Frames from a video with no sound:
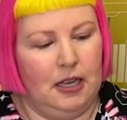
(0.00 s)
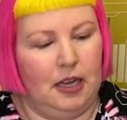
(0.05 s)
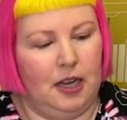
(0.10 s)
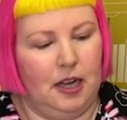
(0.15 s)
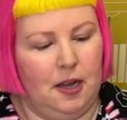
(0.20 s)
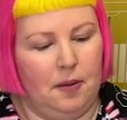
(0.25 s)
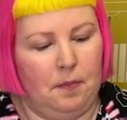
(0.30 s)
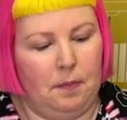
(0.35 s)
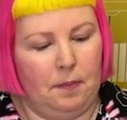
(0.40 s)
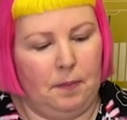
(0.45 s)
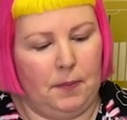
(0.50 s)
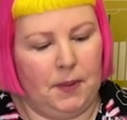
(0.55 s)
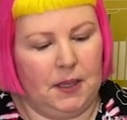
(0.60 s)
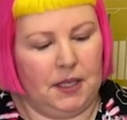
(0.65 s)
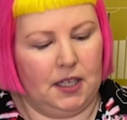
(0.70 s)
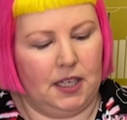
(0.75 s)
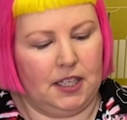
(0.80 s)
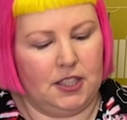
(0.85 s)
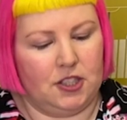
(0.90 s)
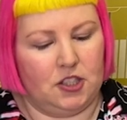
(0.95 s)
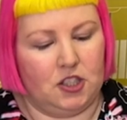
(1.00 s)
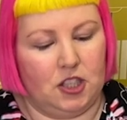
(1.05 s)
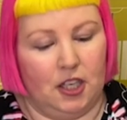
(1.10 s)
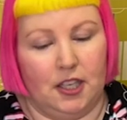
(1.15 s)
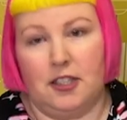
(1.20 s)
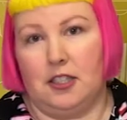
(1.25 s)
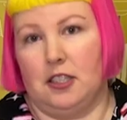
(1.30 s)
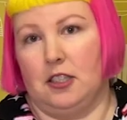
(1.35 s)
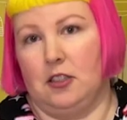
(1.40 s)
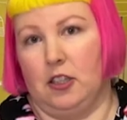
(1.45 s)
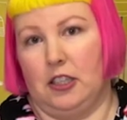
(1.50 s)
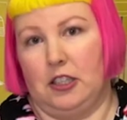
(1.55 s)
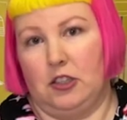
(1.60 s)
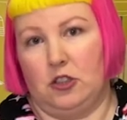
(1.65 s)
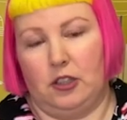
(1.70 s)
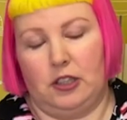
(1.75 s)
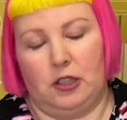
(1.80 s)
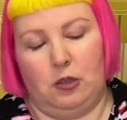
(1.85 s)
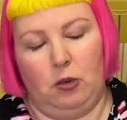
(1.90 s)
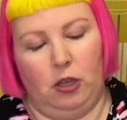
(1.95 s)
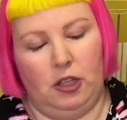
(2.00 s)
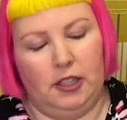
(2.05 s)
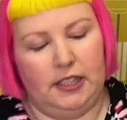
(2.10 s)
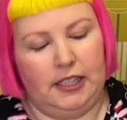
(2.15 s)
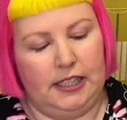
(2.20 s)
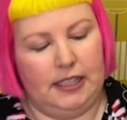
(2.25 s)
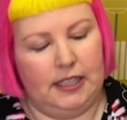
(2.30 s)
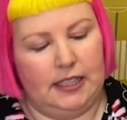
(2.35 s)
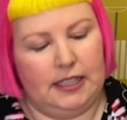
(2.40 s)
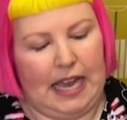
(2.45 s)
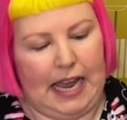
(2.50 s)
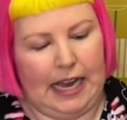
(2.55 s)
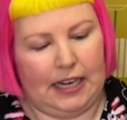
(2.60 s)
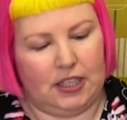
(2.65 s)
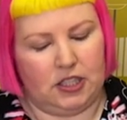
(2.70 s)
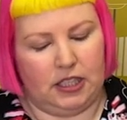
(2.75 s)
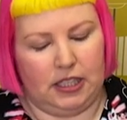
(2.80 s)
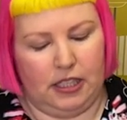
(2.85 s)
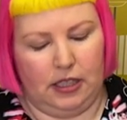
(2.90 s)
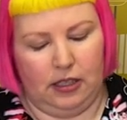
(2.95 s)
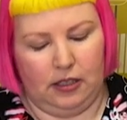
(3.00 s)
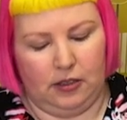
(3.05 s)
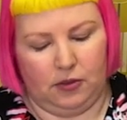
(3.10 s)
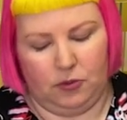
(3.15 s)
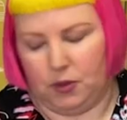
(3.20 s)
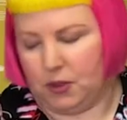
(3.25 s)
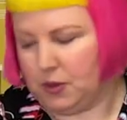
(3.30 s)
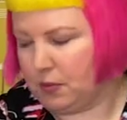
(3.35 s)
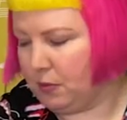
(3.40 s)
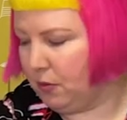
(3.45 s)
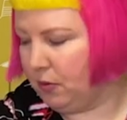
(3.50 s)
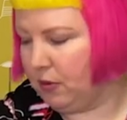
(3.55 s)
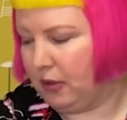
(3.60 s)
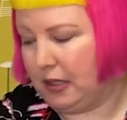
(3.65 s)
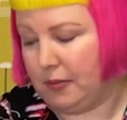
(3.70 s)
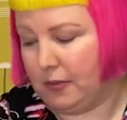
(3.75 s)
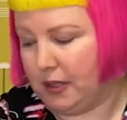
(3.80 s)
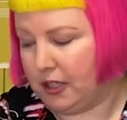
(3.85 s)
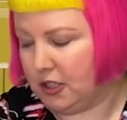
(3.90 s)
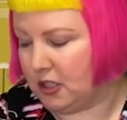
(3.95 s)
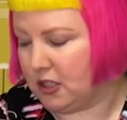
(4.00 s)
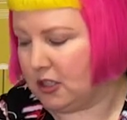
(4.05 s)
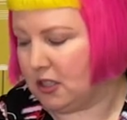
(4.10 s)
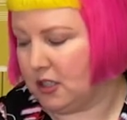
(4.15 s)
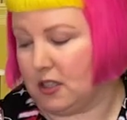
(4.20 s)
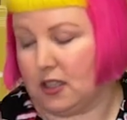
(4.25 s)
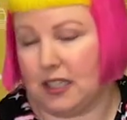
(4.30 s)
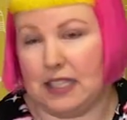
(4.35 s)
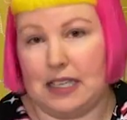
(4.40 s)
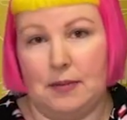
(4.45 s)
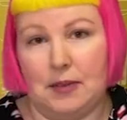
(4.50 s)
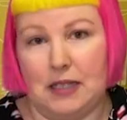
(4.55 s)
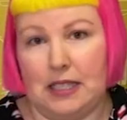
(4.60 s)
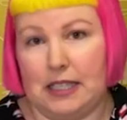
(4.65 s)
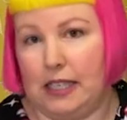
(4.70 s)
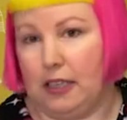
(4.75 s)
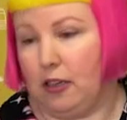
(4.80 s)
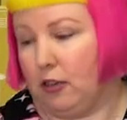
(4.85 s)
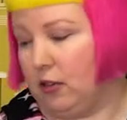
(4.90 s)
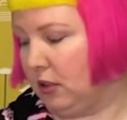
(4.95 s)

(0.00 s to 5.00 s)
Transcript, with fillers: Um, but I just did not enjoy the quality. It actually was pretty much same as Ceaco.